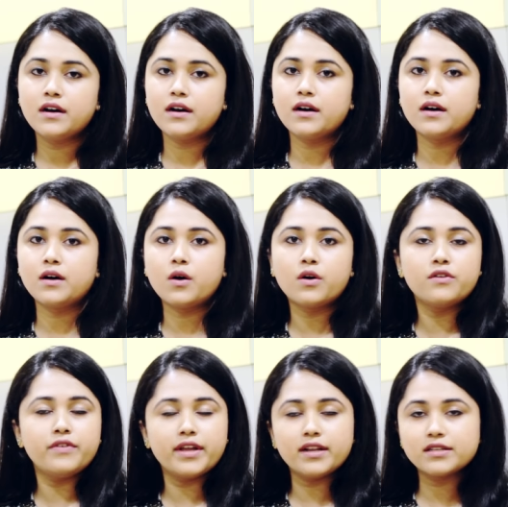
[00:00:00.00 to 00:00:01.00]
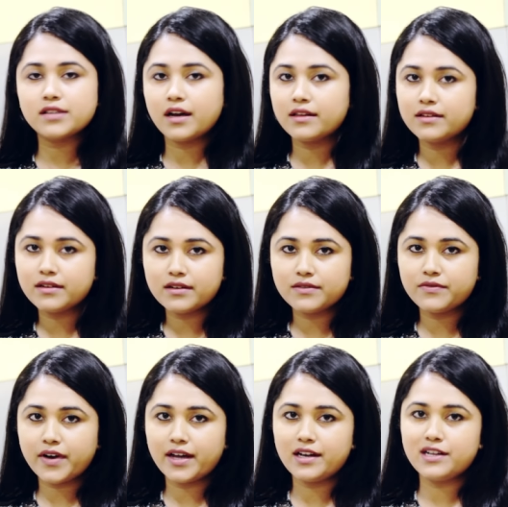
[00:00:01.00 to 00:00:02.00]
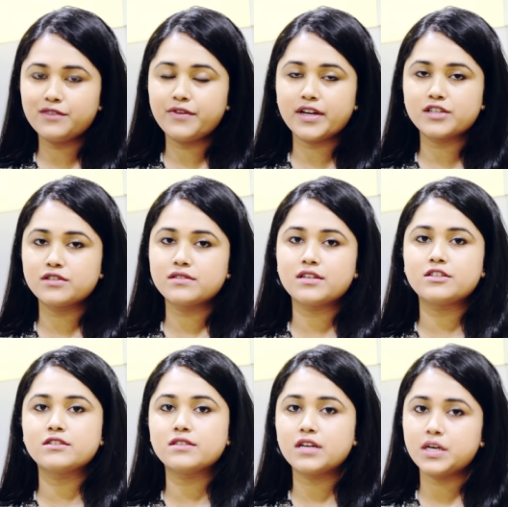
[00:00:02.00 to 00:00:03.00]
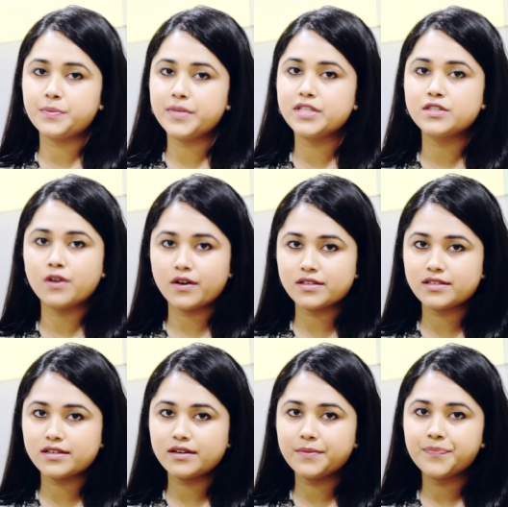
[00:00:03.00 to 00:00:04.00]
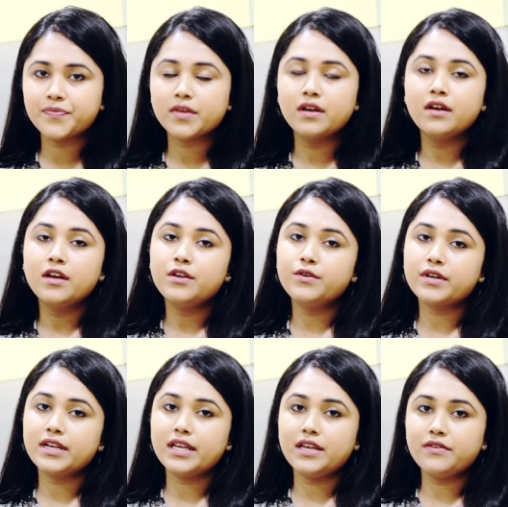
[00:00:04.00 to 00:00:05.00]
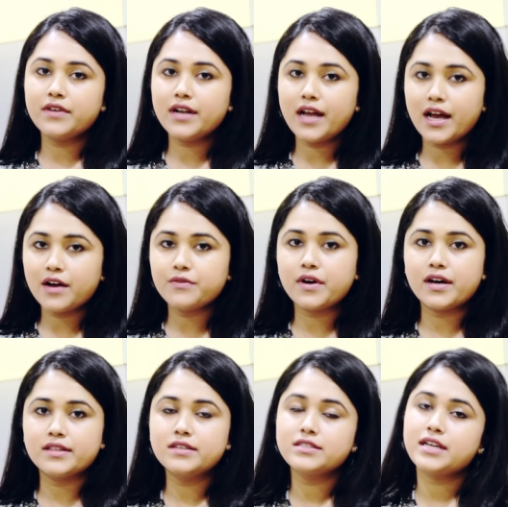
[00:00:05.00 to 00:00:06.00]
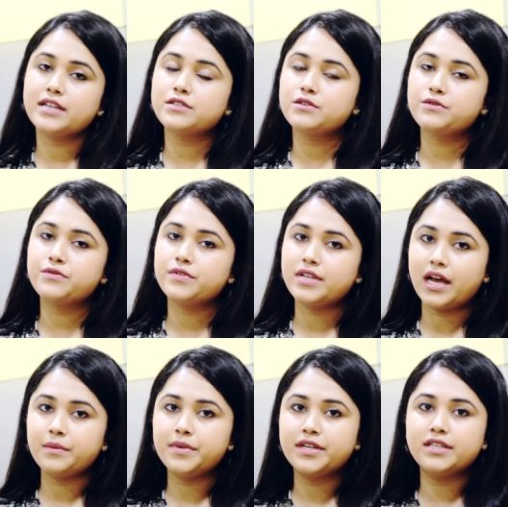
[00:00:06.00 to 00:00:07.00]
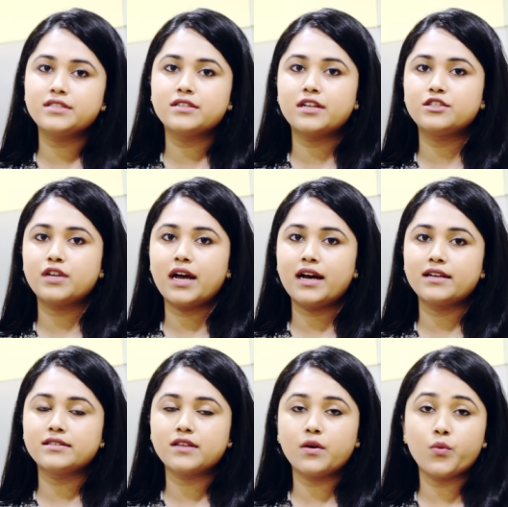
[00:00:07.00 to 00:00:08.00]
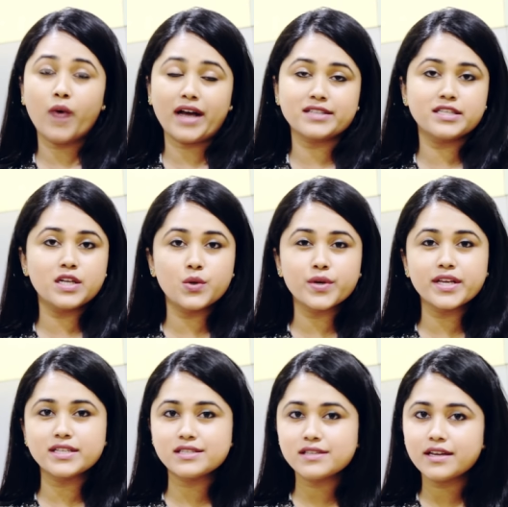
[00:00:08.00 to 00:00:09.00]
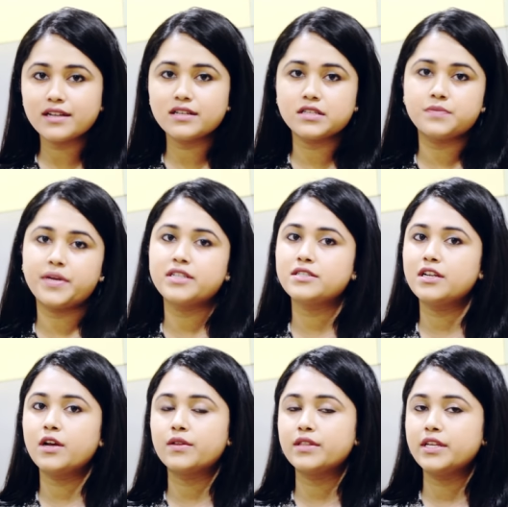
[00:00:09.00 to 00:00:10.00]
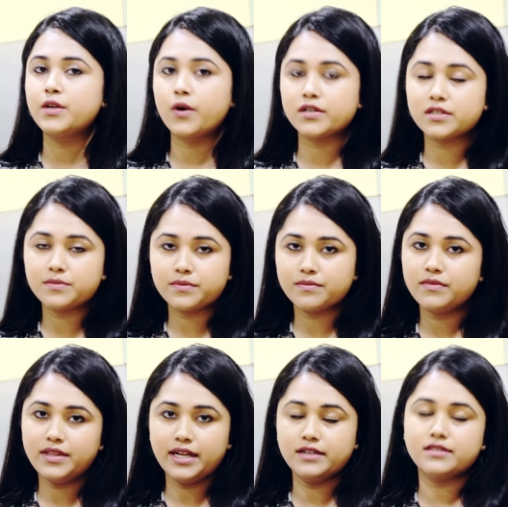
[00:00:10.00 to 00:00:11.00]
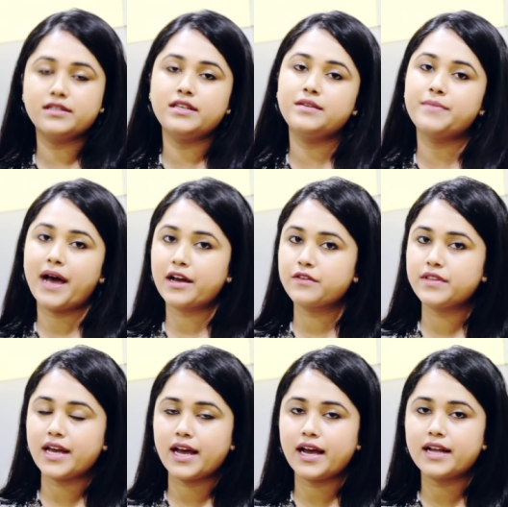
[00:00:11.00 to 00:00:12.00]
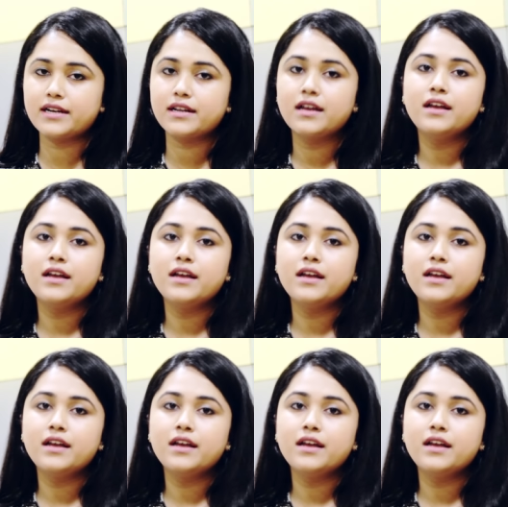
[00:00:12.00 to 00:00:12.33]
uh, or various other viral infections such as herpes zoster you can even have other signs of diabetes, such as waxy looking skin, especially on the dorsum, that is the back of the hand,